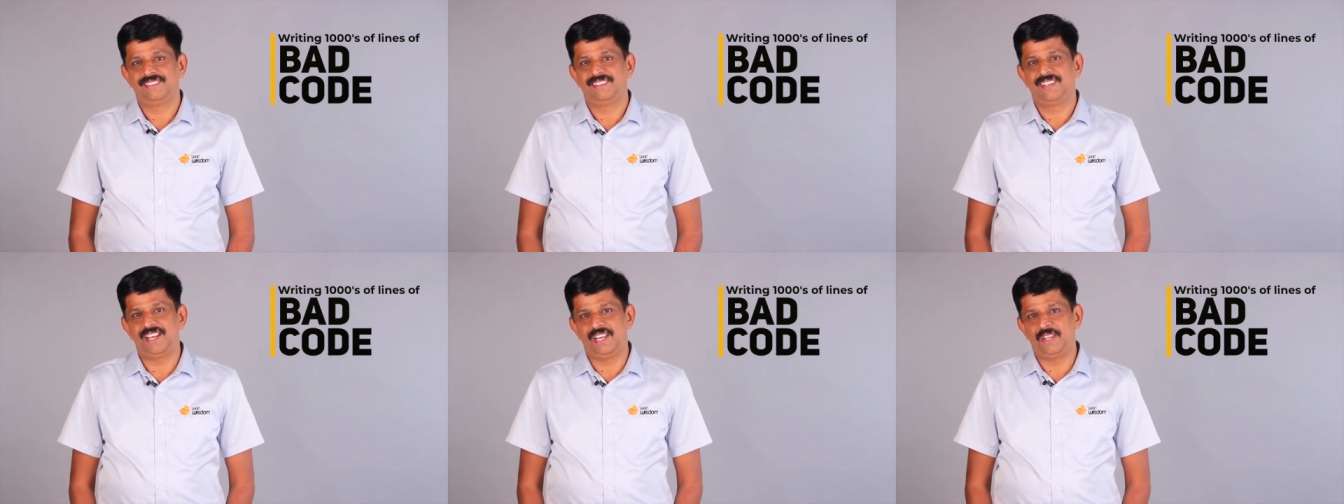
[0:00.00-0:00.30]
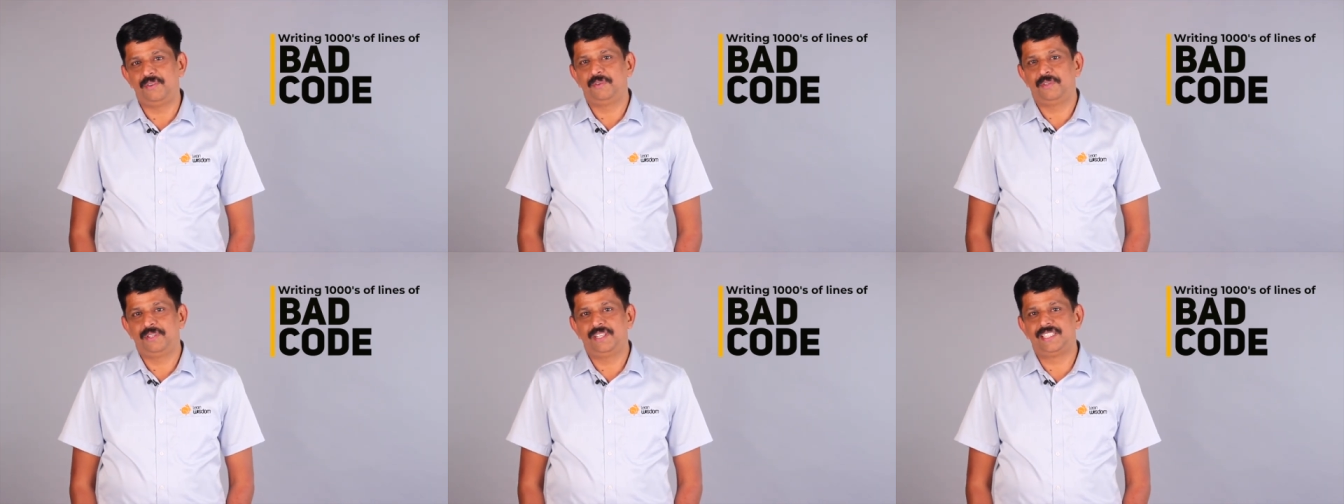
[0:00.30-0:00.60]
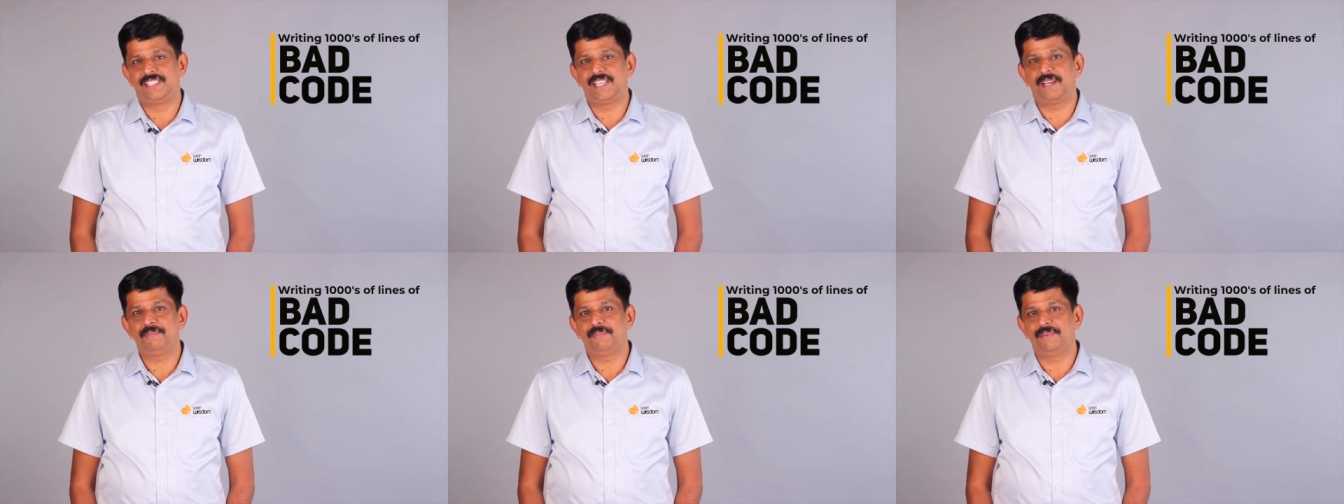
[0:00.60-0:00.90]
I'll give you an
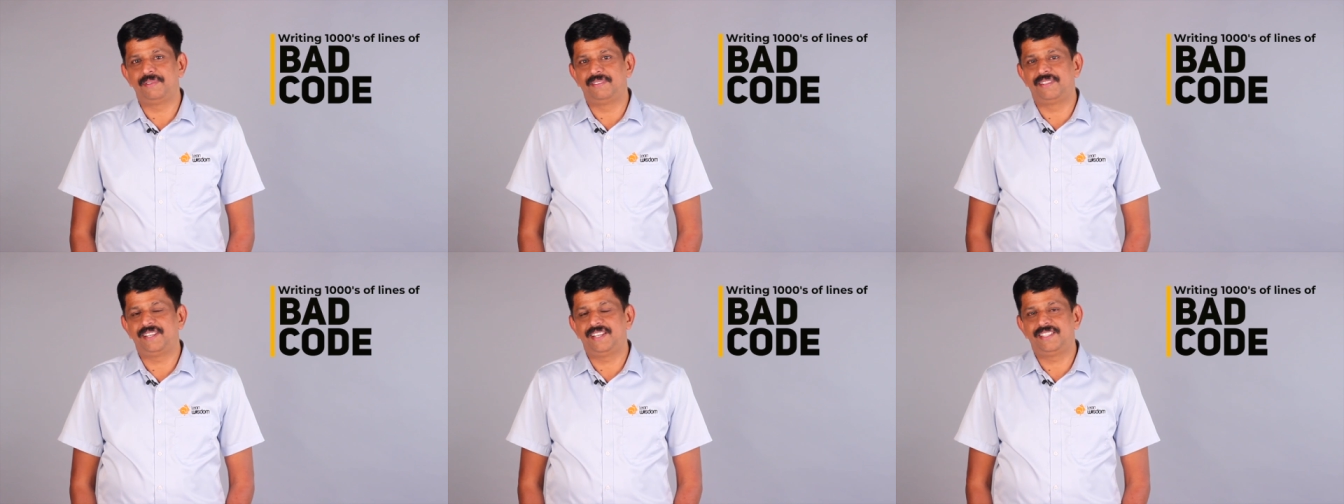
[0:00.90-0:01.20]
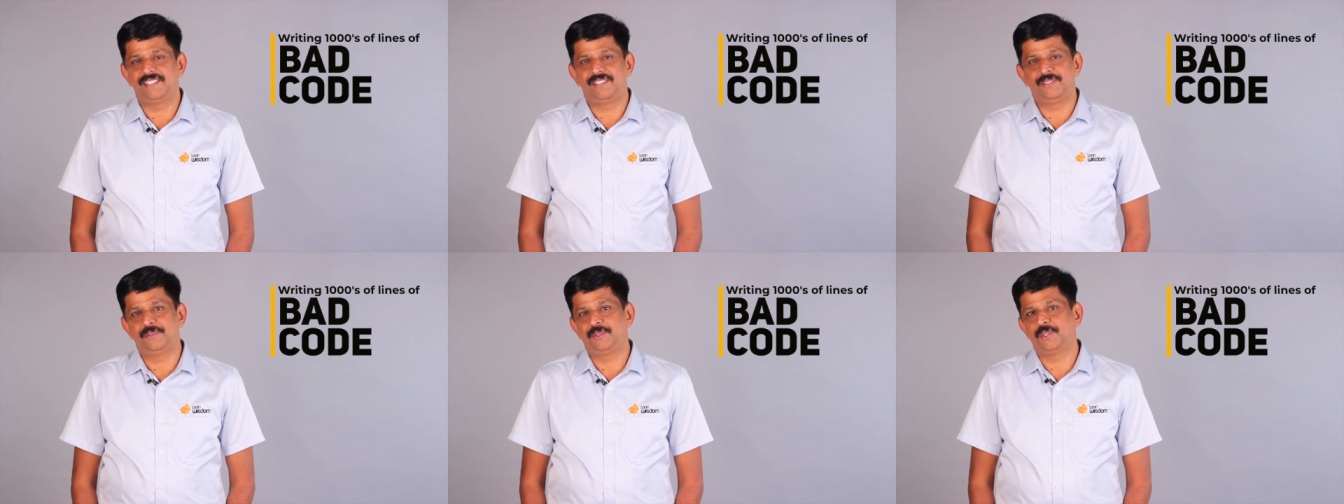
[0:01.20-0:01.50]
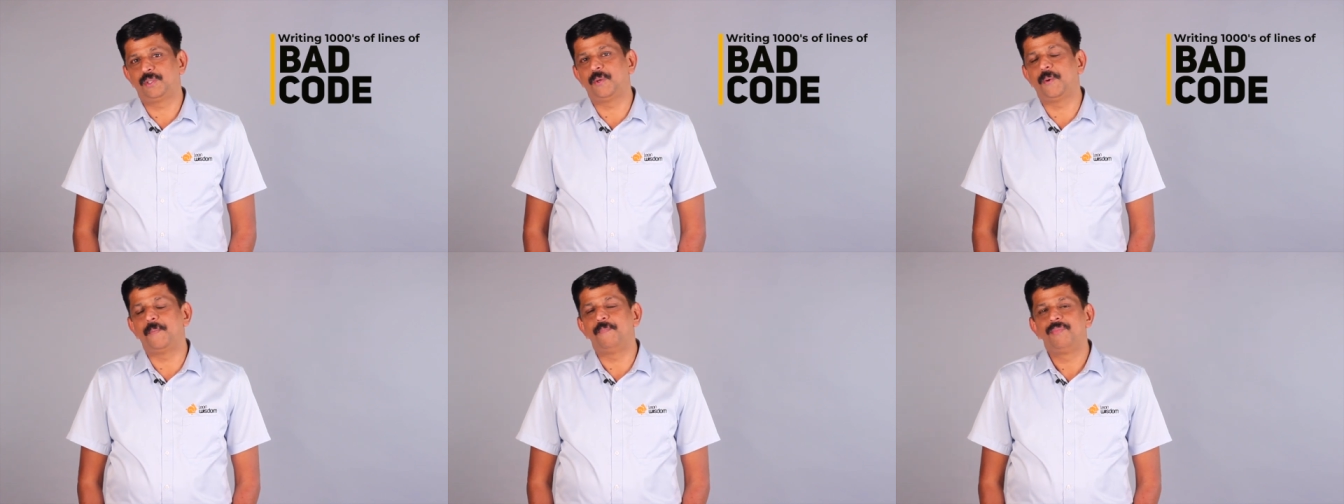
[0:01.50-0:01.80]
example, right?
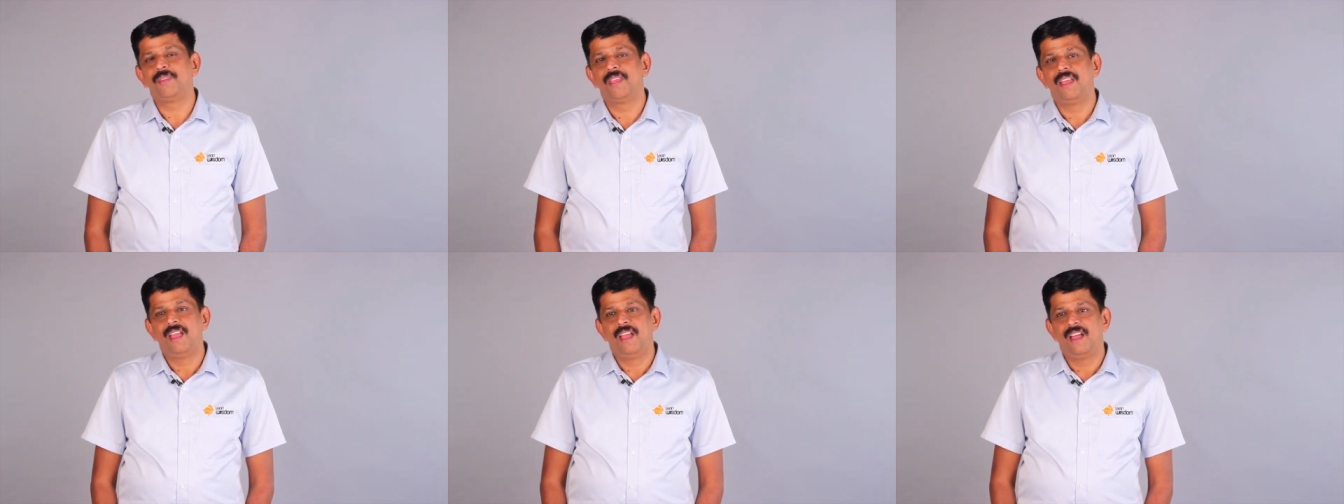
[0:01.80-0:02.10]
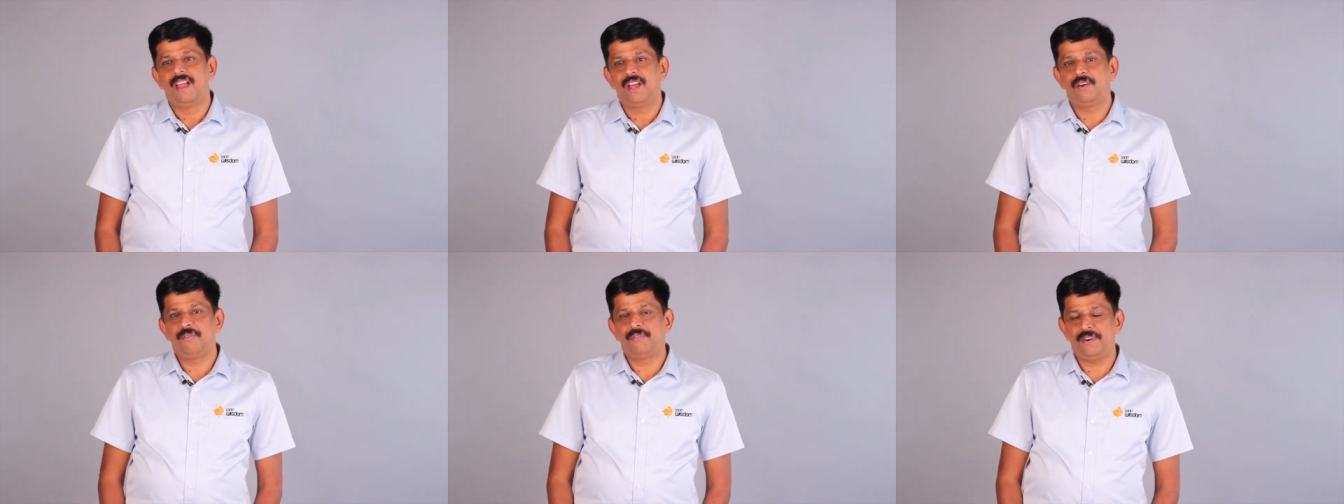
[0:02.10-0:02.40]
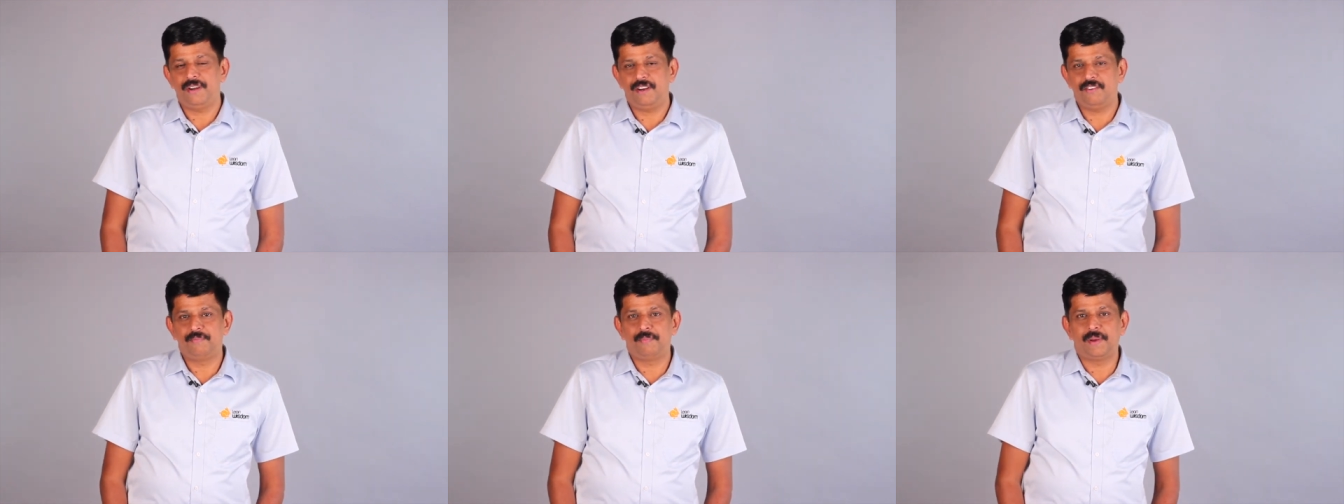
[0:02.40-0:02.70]
So a
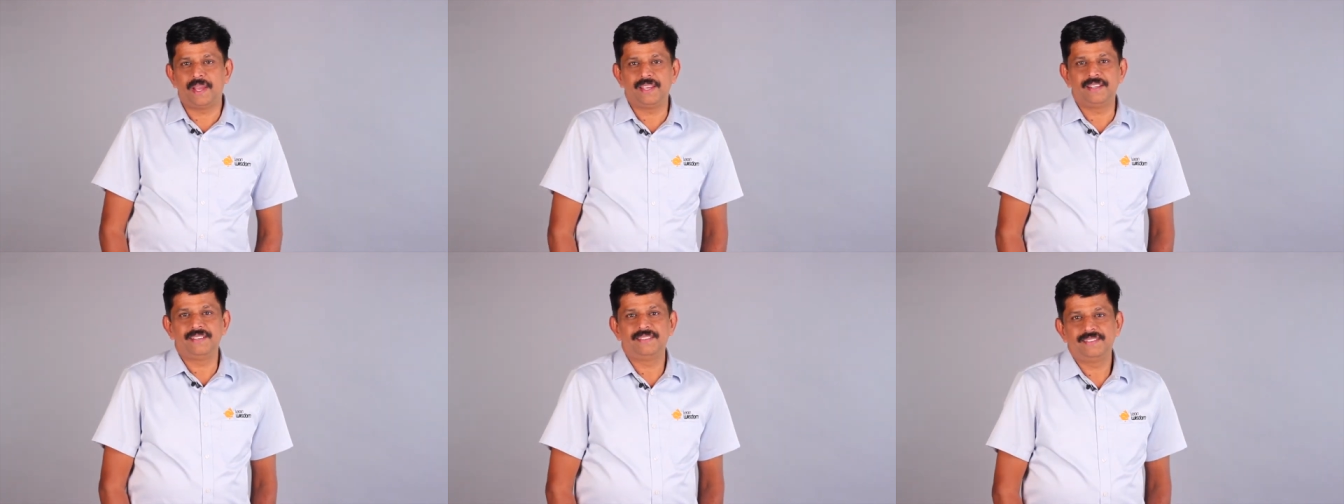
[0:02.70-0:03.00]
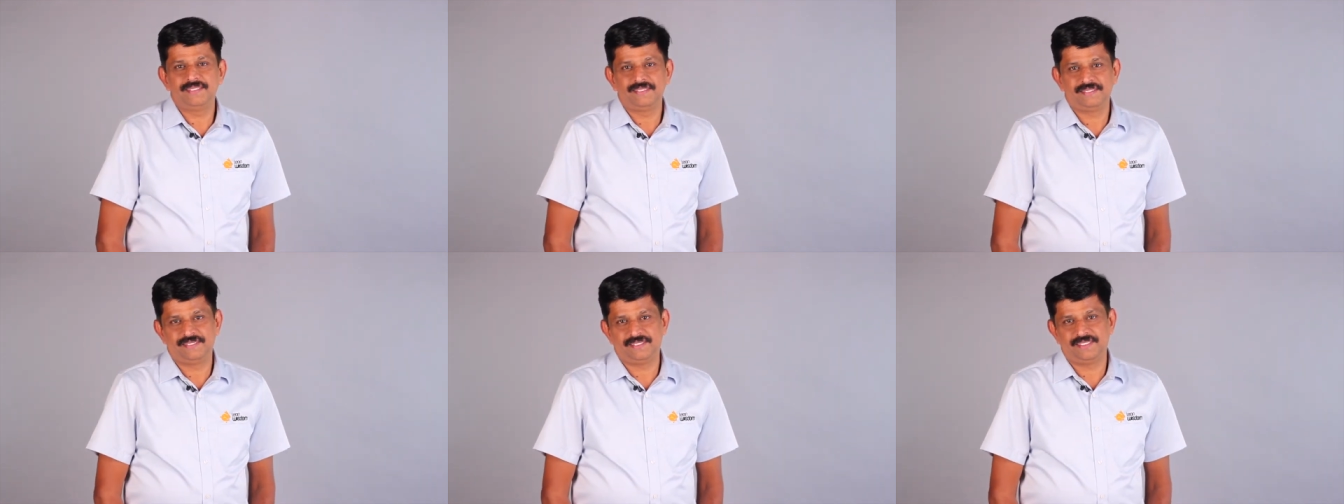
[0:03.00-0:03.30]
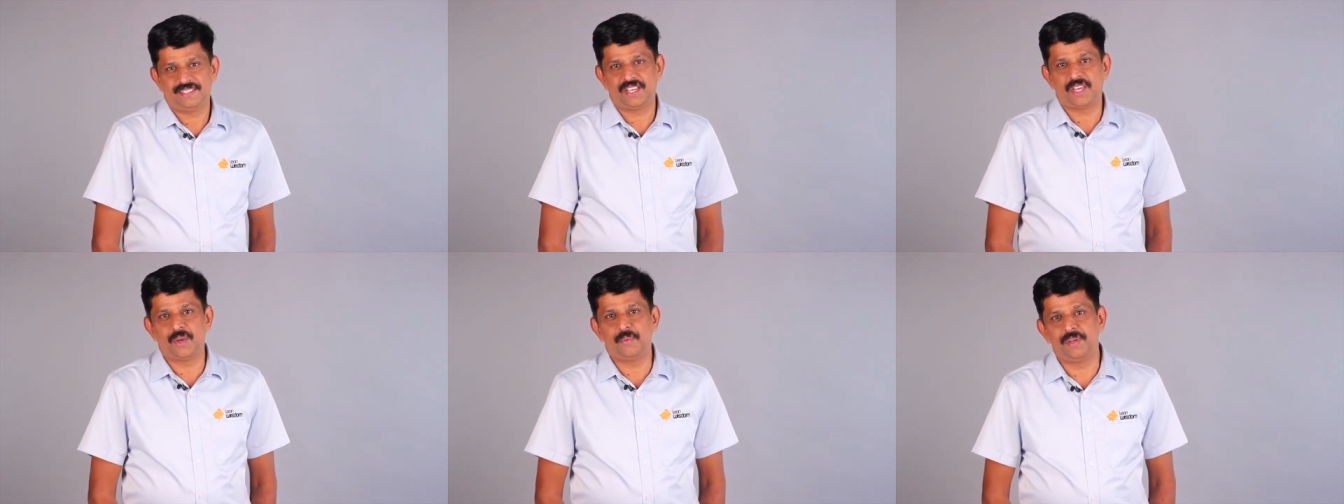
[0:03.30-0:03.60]
friend of mine,
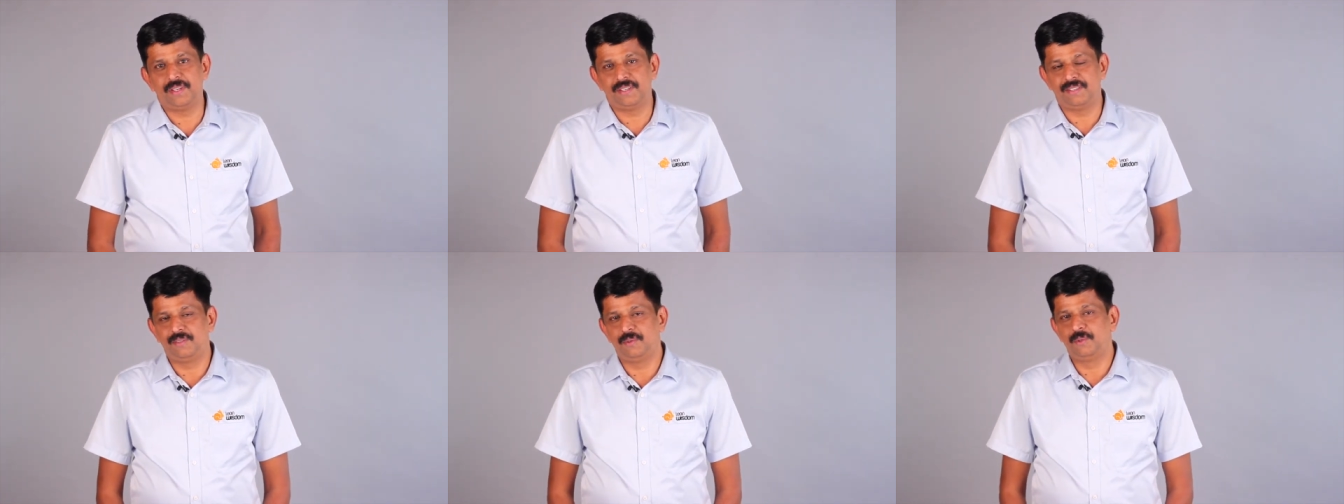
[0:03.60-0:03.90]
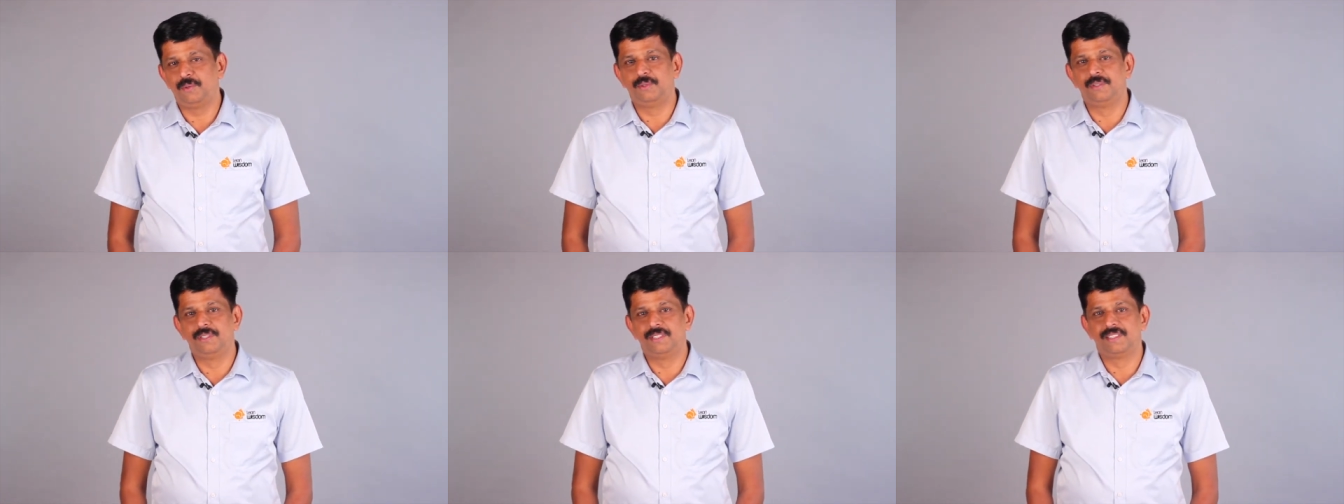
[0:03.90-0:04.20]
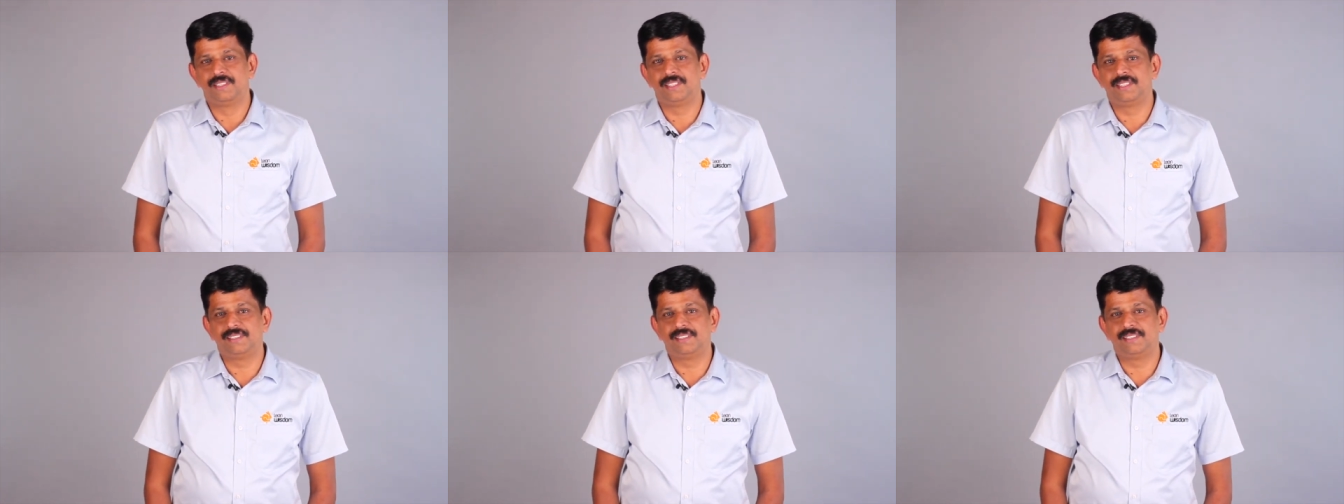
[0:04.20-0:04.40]
Kevin, who's